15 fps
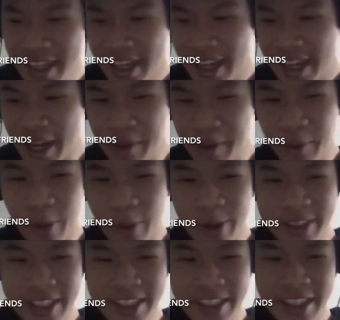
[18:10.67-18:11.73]
He
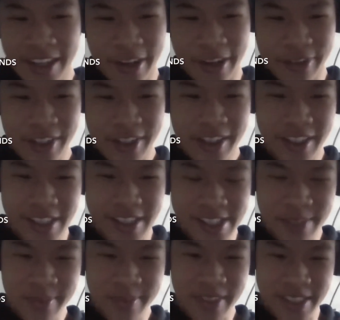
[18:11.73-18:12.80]
walked in, and I think
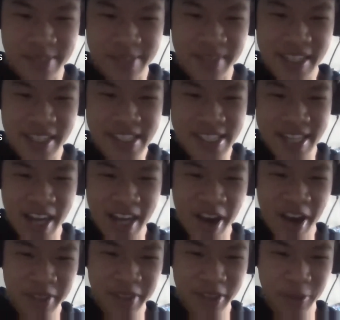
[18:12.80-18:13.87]
some kid
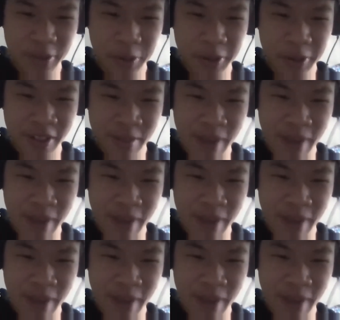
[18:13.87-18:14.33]
slammed the door on him.